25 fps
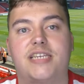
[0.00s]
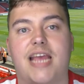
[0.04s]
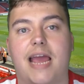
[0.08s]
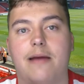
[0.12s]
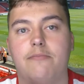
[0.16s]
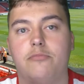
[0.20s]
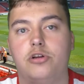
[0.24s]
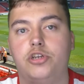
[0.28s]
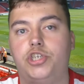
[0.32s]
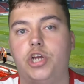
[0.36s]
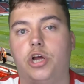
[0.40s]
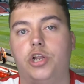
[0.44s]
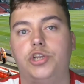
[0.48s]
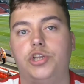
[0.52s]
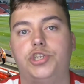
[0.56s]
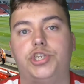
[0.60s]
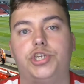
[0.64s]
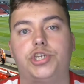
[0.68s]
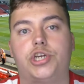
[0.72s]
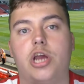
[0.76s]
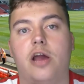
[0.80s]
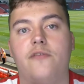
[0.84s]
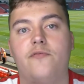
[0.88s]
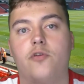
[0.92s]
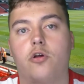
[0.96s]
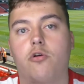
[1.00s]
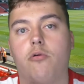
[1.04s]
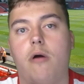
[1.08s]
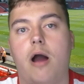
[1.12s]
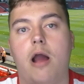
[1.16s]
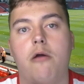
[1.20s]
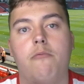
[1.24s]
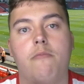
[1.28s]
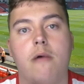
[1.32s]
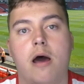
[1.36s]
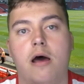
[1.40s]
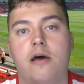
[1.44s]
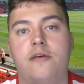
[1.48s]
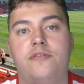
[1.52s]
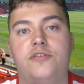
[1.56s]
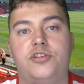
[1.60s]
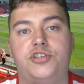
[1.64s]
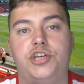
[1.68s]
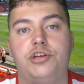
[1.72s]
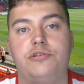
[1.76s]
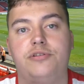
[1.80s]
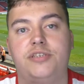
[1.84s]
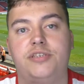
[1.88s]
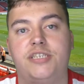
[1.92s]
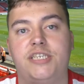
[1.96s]
Cameron John took over quite well in the
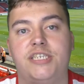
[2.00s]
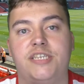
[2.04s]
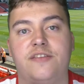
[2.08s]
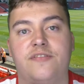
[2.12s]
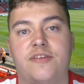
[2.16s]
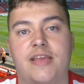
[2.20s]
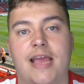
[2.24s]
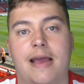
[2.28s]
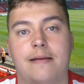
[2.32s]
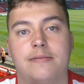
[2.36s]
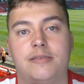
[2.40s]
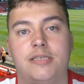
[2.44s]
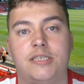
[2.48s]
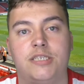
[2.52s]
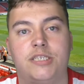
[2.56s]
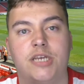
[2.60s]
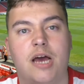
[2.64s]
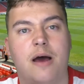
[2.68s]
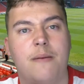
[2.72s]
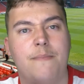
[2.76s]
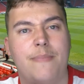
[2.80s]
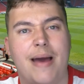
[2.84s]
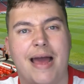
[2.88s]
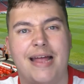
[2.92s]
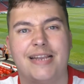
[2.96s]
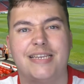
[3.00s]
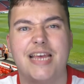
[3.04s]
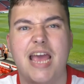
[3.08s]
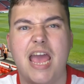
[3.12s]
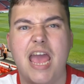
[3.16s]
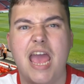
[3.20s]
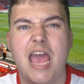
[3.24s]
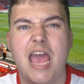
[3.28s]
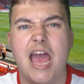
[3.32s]
duties of the captain's armband.